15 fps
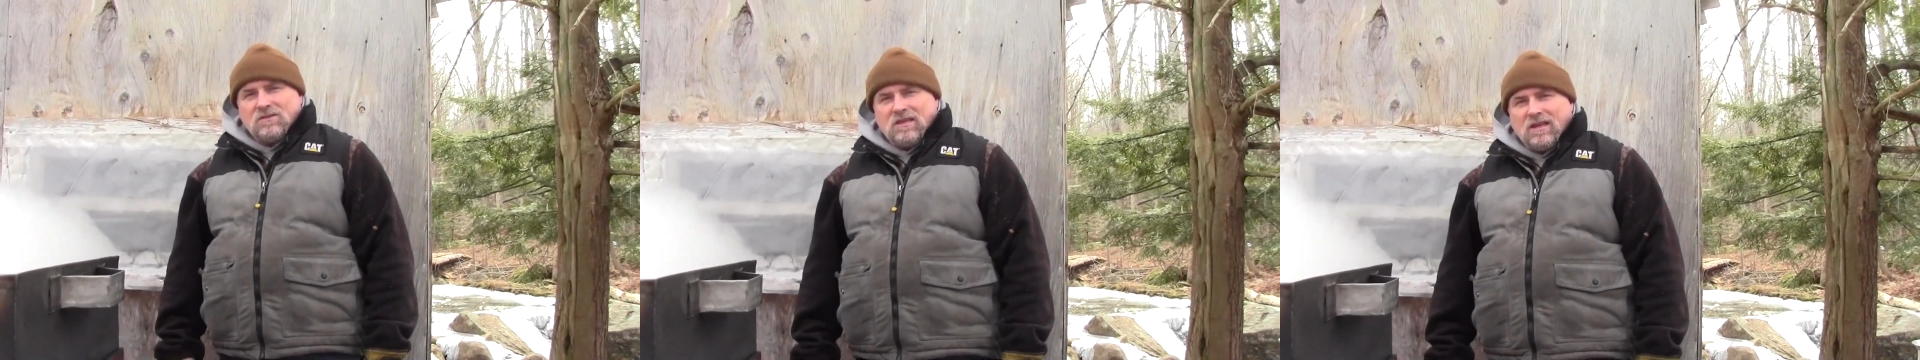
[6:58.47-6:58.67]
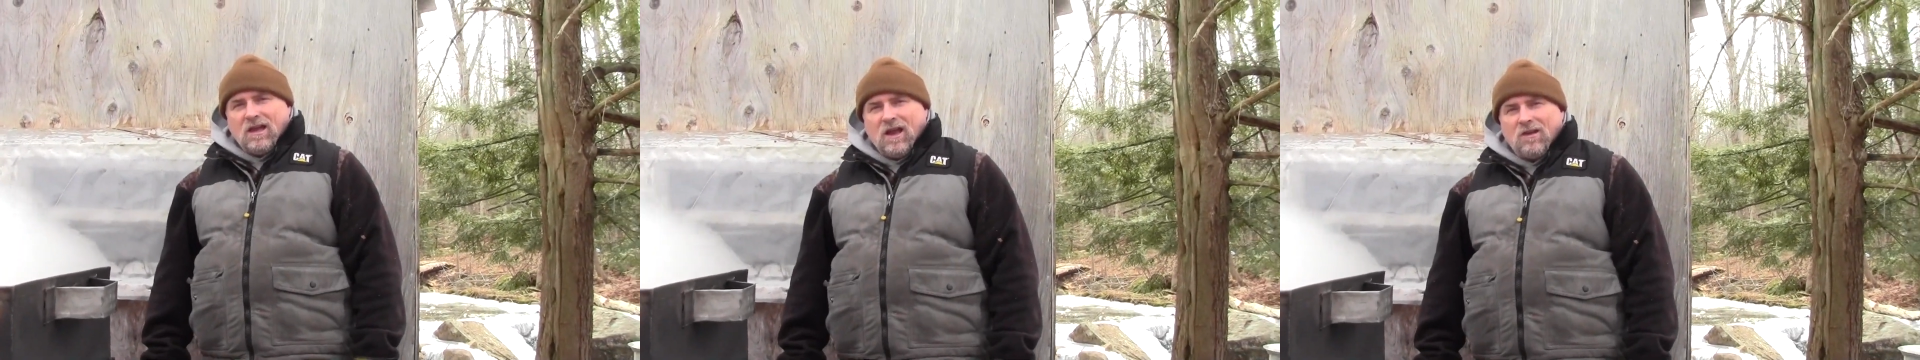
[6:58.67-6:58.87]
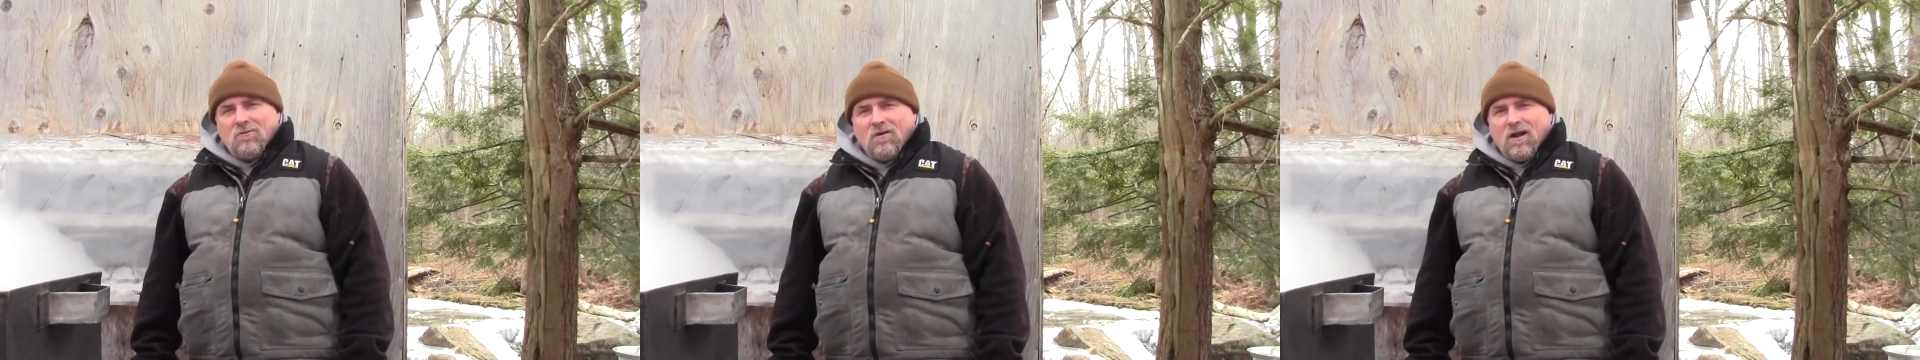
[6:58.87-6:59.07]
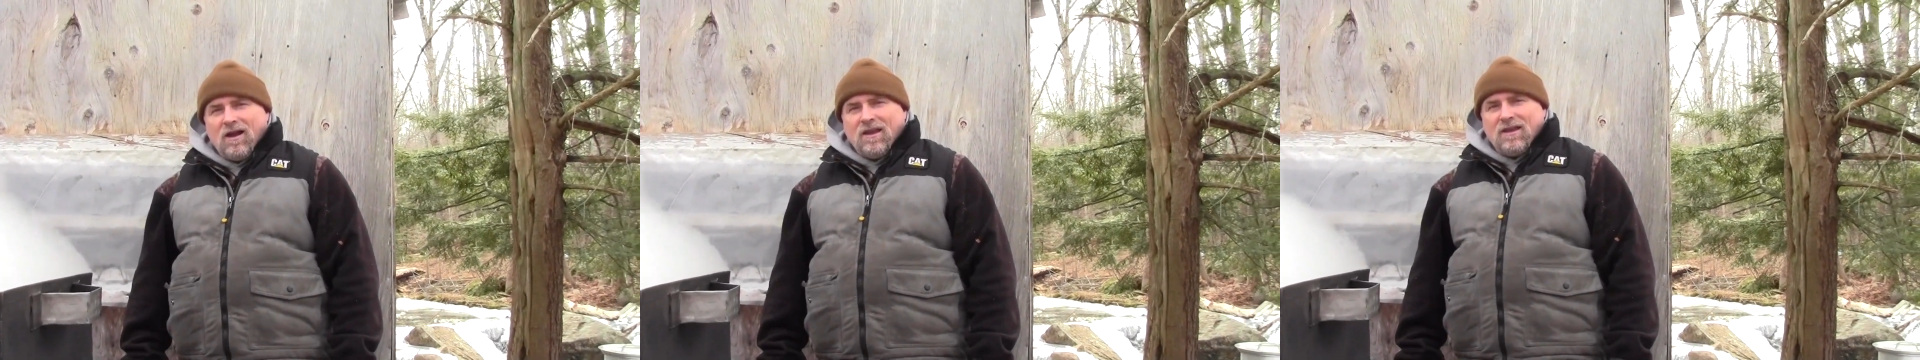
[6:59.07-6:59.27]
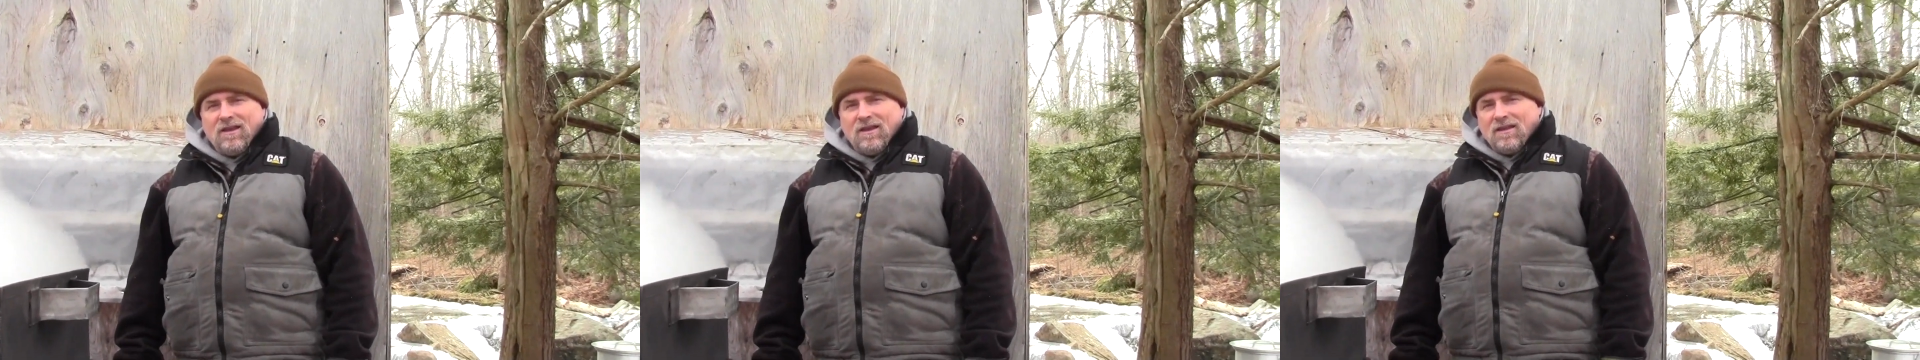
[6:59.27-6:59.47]

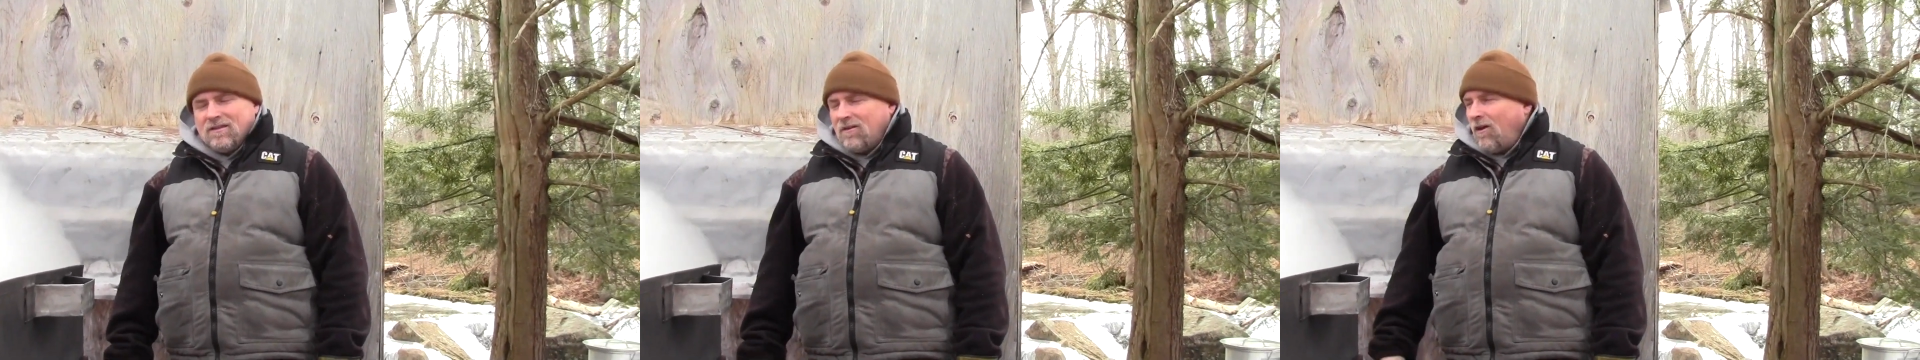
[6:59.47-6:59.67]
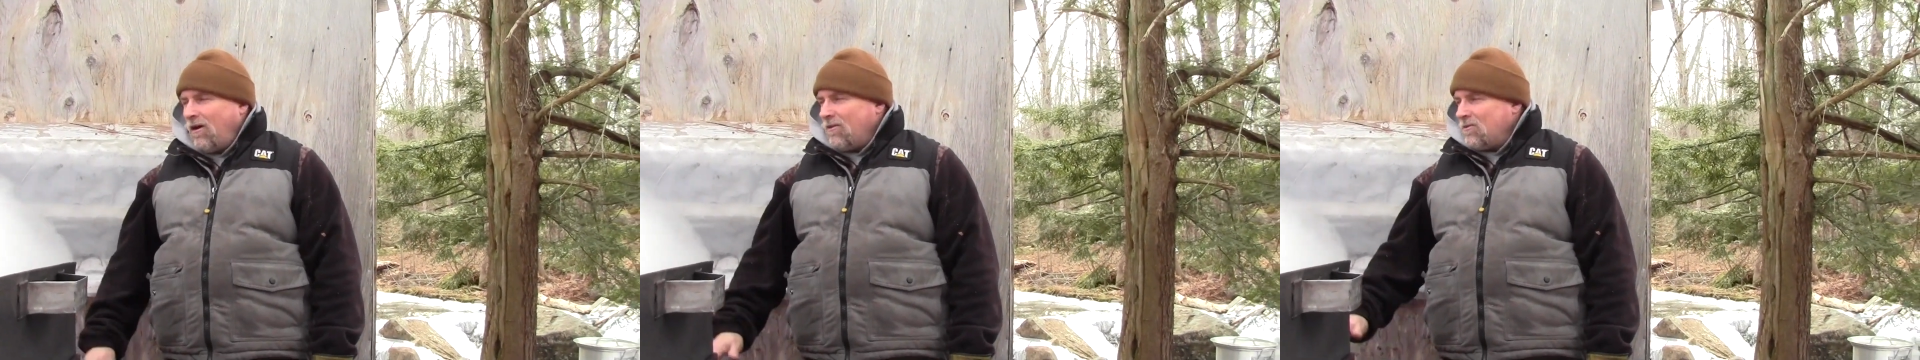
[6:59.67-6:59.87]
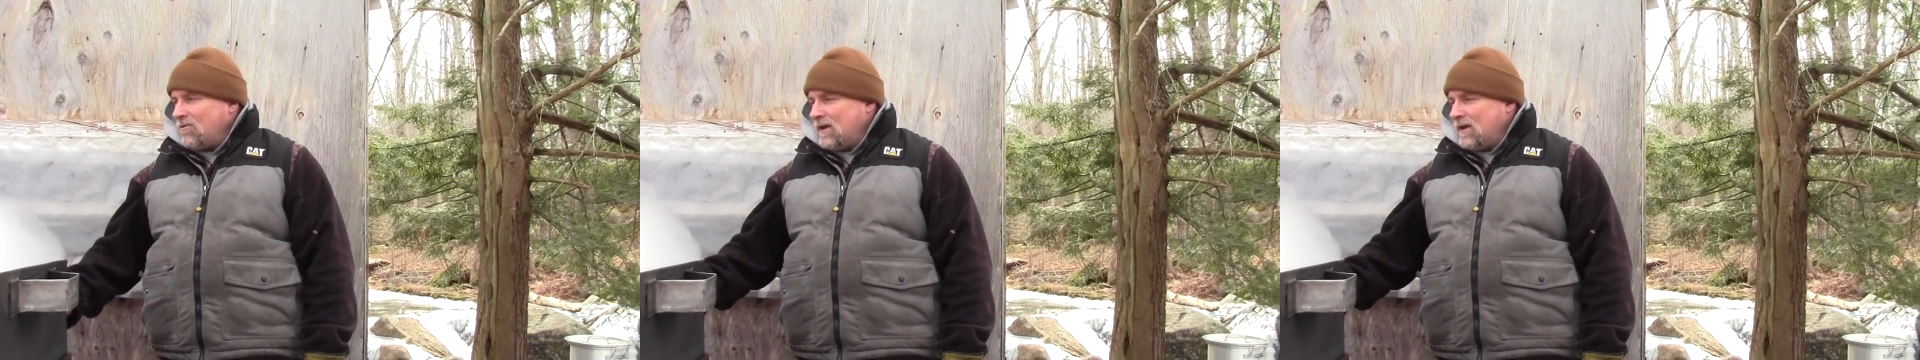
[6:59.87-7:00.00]
DIYing it all the